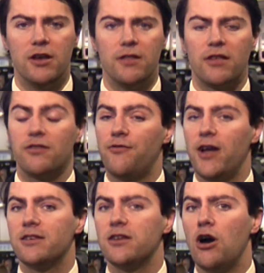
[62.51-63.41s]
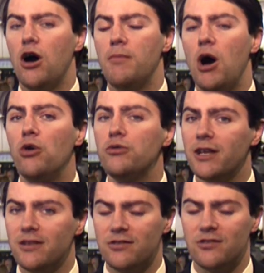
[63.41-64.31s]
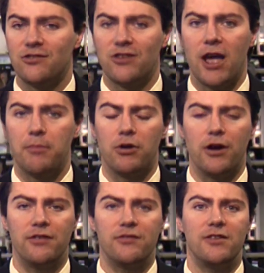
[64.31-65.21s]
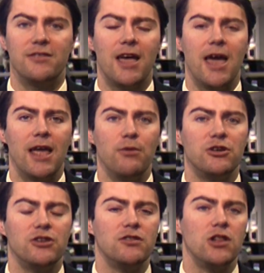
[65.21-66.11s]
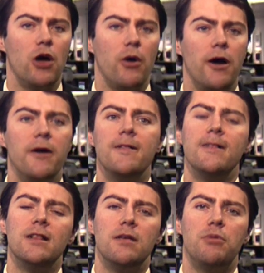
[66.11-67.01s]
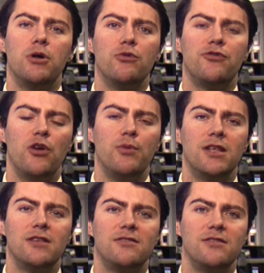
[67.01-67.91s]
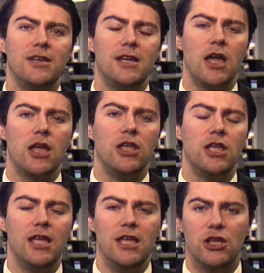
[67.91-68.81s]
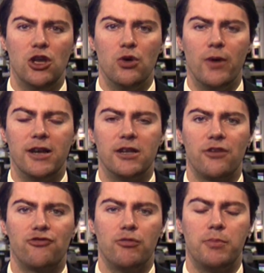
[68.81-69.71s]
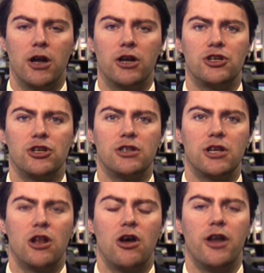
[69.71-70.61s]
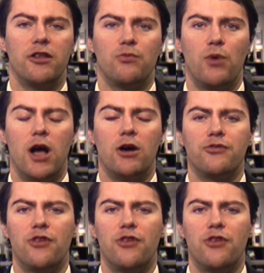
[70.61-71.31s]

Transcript: That's affected ARM Holdings' share price today, which is lower. But also we did see EU industrial production decline as well.